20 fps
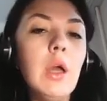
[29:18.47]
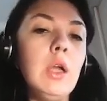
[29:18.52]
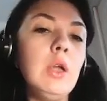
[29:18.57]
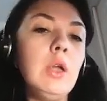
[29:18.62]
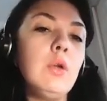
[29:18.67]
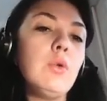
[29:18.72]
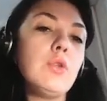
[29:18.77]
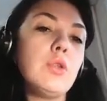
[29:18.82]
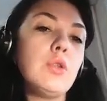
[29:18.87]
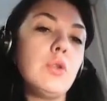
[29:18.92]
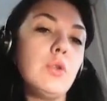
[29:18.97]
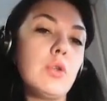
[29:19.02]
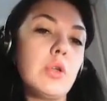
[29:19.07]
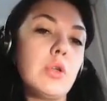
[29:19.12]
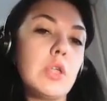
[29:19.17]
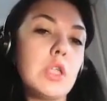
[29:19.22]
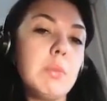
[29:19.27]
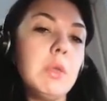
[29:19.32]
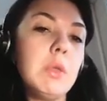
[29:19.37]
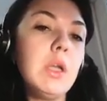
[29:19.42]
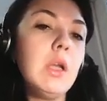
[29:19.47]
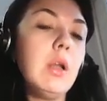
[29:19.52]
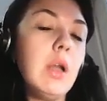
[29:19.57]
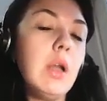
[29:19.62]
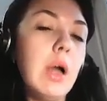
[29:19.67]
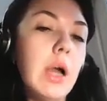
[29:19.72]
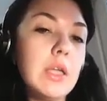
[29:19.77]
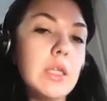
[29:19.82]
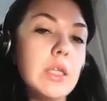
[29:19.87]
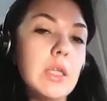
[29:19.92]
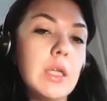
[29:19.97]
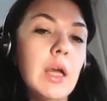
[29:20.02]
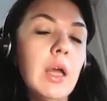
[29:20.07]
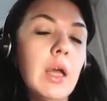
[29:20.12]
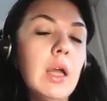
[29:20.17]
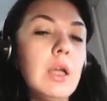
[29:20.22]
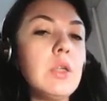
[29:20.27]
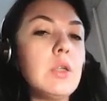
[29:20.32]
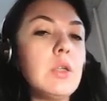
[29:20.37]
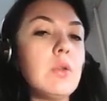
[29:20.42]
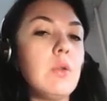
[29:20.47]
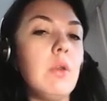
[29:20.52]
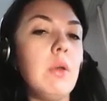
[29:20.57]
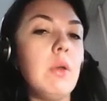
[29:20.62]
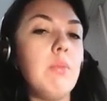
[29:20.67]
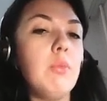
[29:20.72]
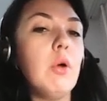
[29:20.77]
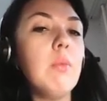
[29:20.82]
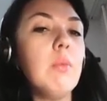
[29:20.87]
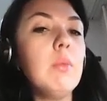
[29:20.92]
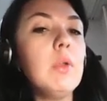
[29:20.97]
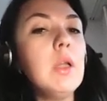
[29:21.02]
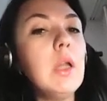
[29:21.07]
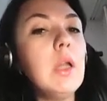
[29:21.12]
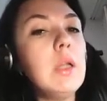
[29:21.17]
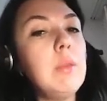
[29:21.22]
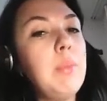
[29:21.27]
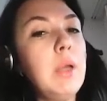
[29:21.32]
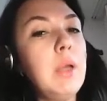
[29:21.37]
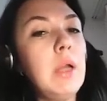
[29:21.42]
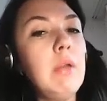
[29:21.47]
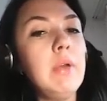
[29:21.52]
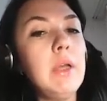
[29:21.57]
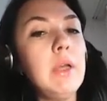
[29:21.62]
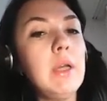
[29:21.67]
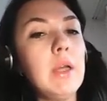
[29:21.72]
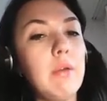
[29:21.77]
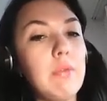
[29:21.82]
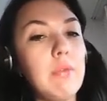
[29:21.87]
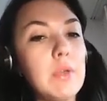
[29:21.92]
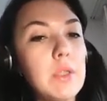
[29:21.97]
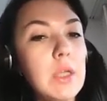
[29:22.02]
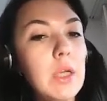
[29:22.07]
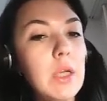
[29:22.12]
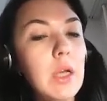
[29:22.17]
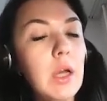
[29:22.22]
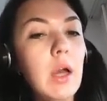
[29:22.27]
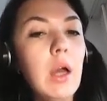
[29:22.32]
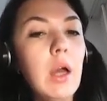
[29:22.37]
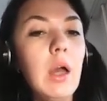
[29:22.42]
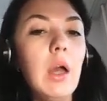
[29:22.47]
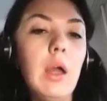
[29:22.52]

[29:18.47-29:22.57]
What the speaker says: used to transmit light into the abdominal and pelvic cavity,